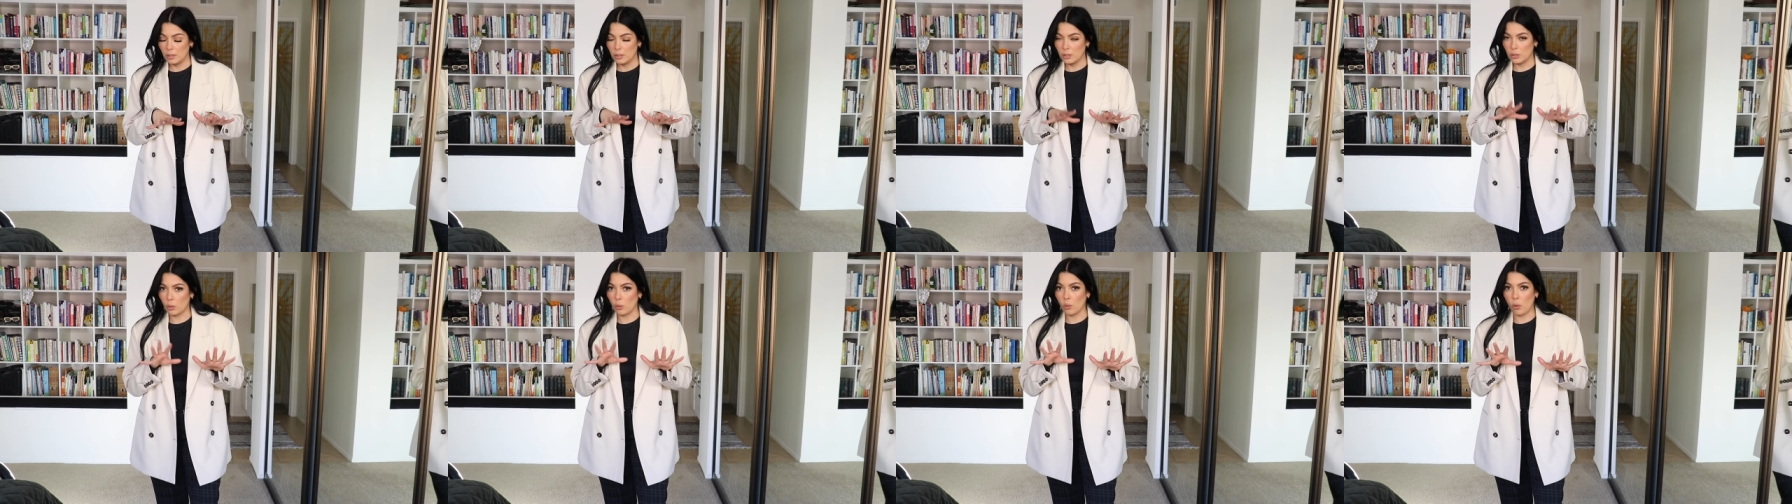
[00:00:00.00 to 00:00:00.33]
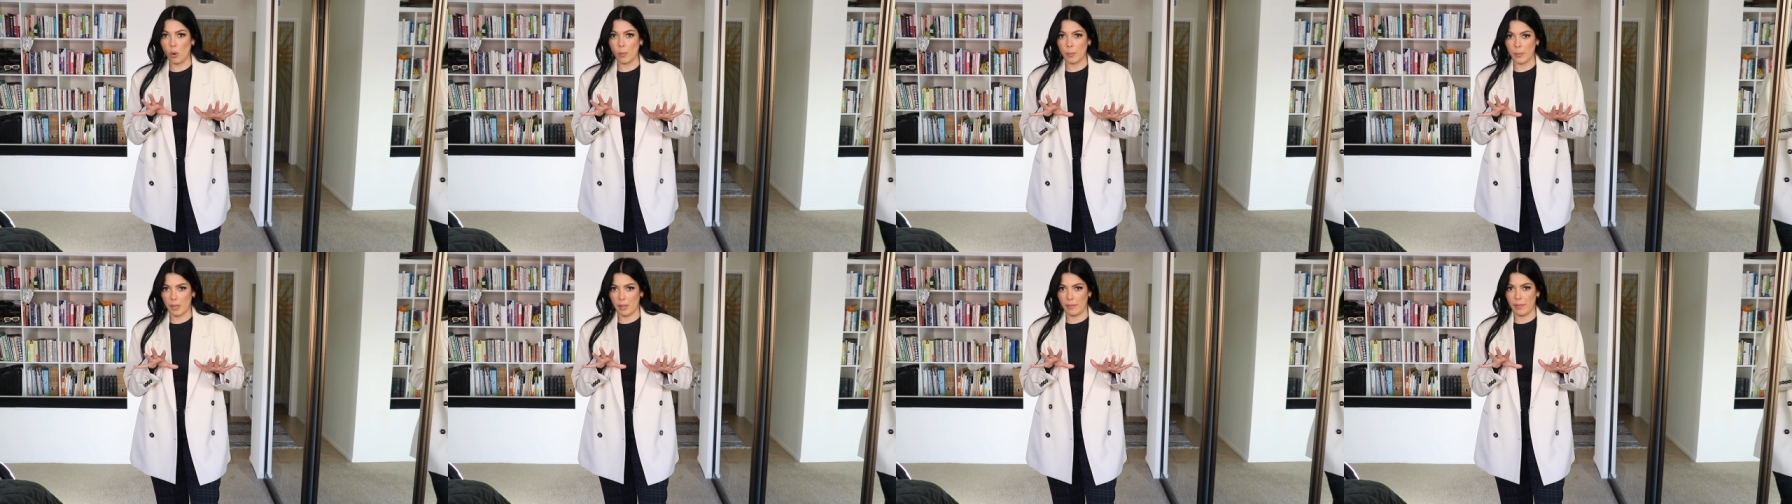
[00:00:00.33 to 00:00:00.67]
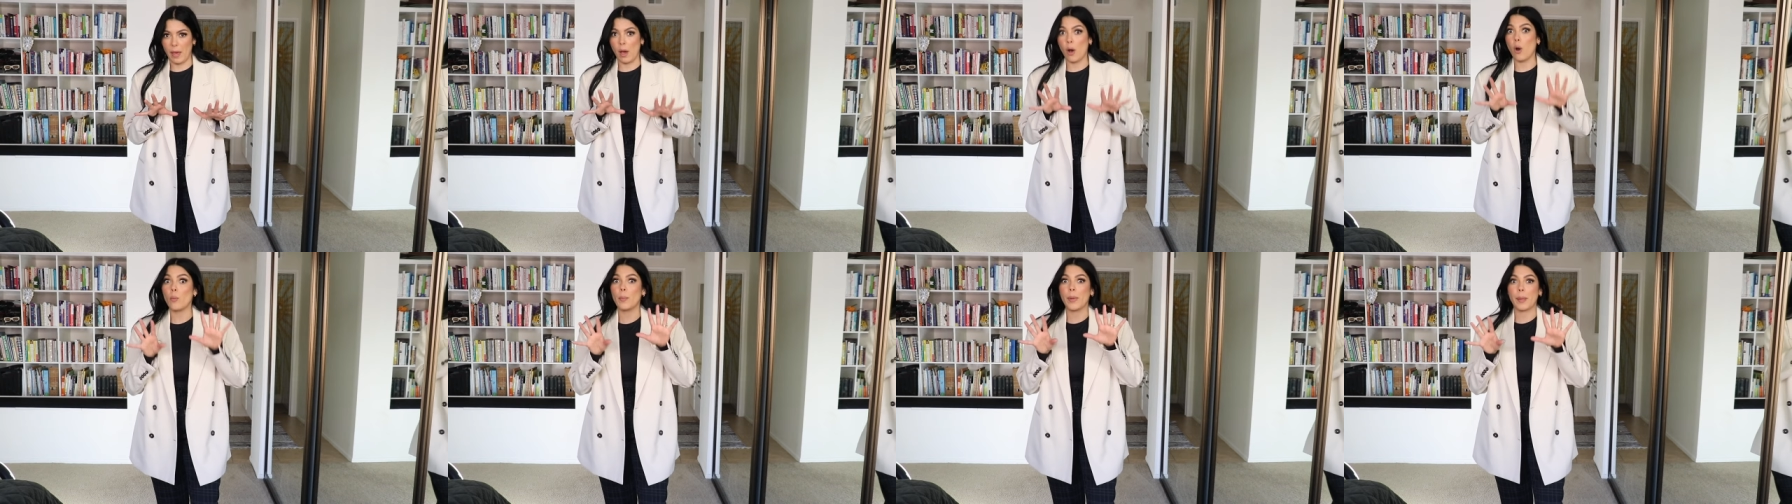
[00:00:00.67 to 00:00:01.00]
Don't quote me on
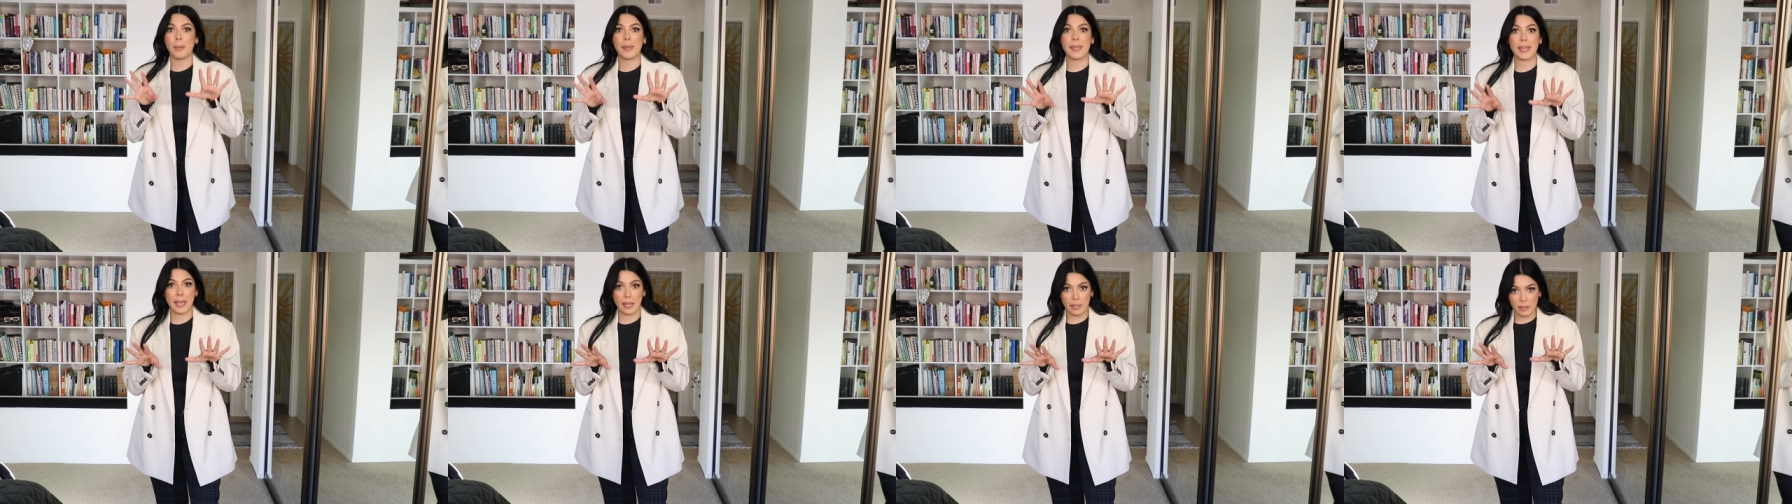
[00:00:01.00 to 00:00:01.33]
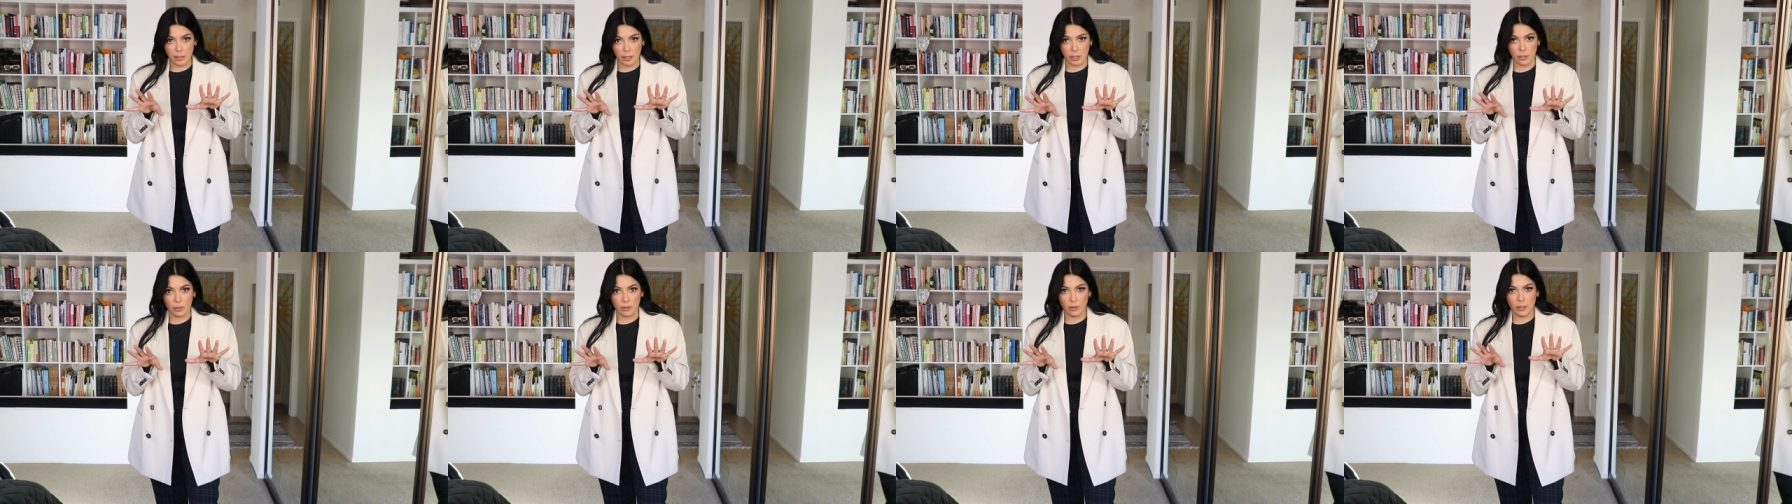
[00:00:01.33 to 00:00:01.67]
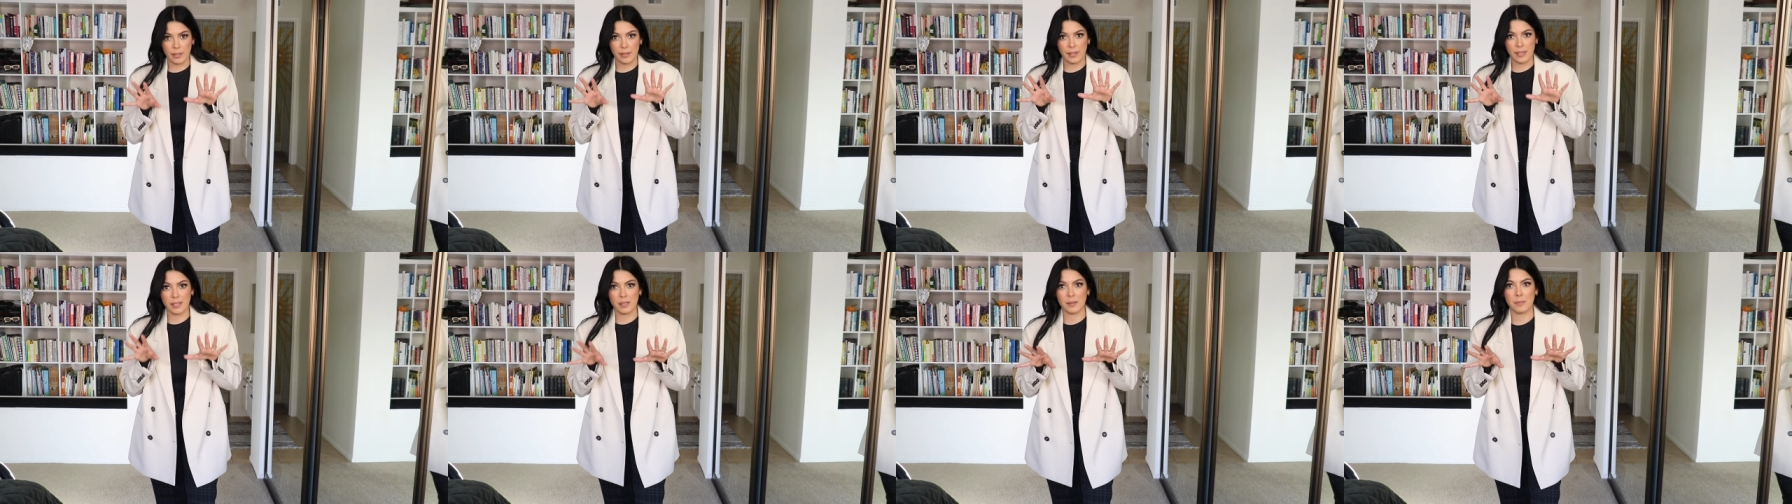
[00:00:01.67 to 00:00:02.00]
that. Oh, maybe yellow.
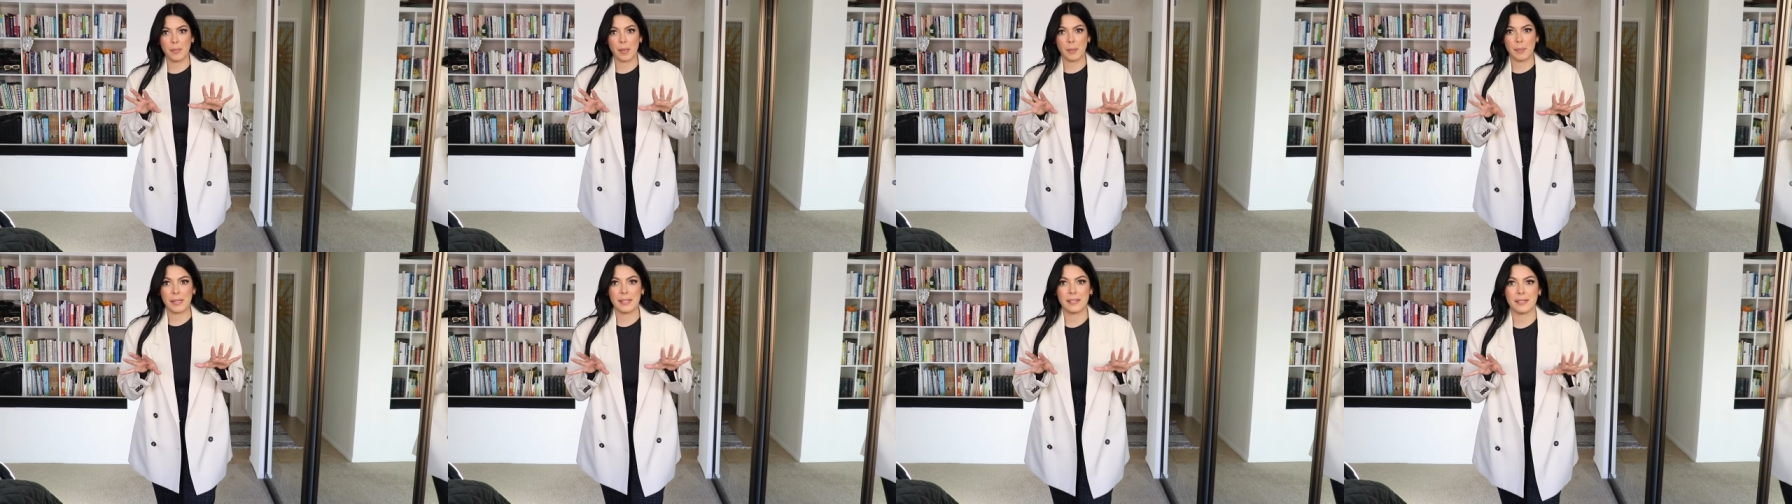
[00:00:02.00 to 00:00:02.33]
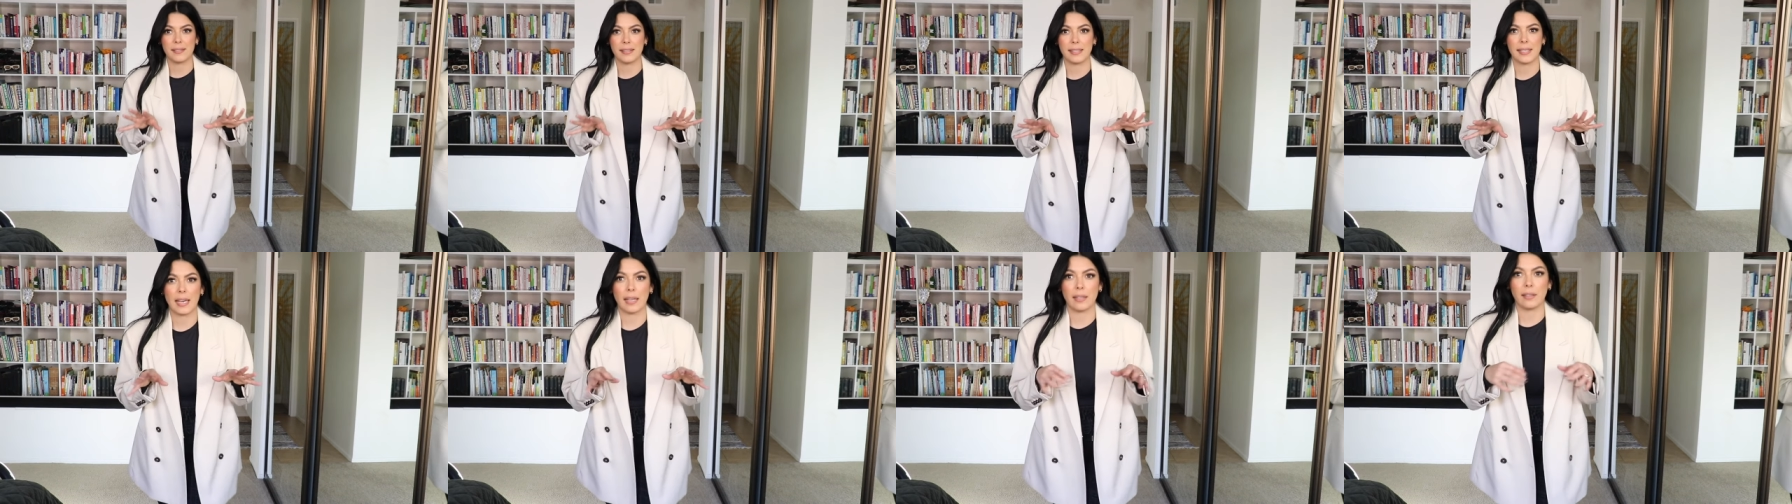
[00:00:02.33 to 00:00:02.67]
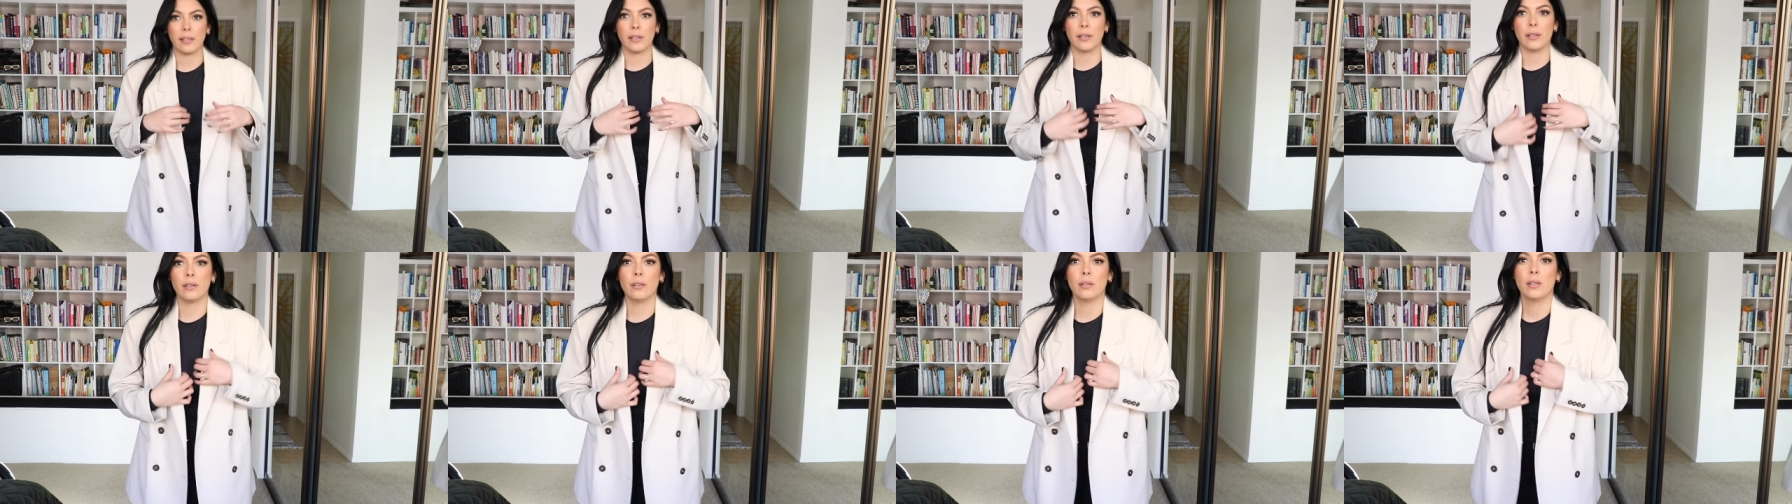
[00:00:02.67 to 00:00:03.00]
I think maybe it's
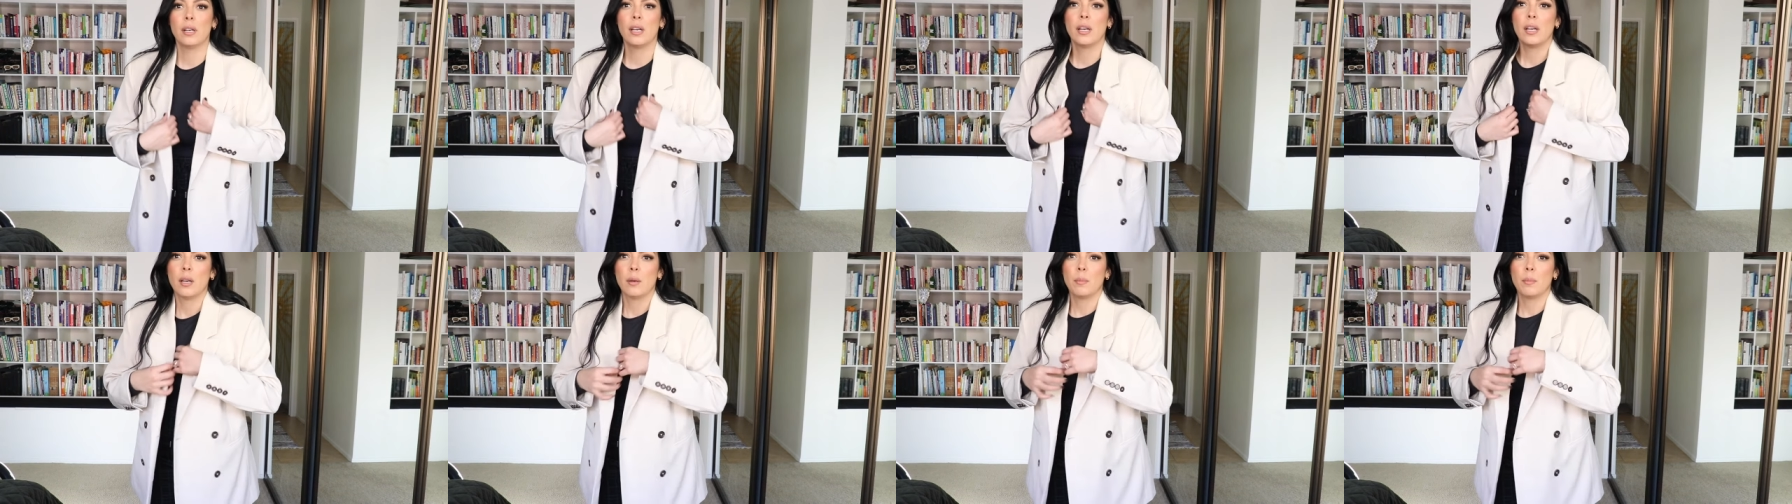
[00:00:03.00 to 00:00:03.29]
yellow,